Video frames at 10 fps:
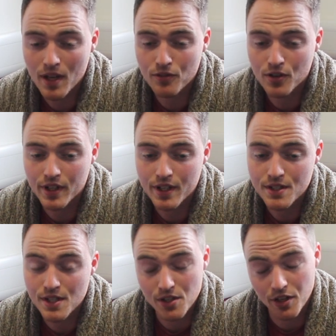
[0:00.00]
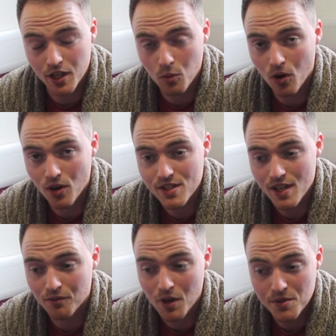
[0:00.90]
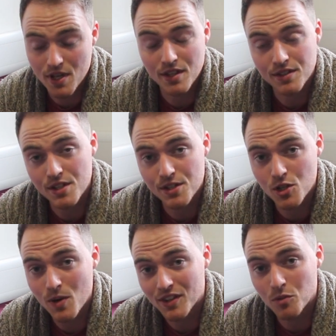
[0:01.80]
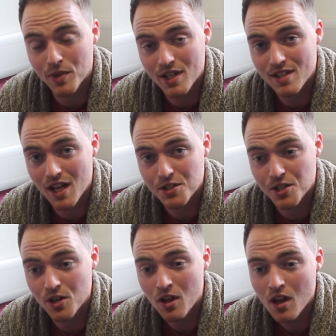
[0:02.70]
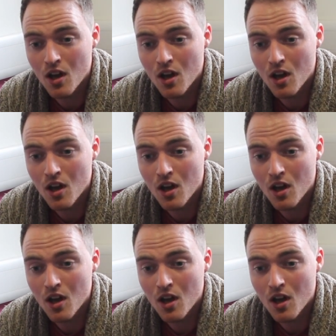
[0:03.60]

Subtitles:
for the society awards and represented DCU at the Bigs last year,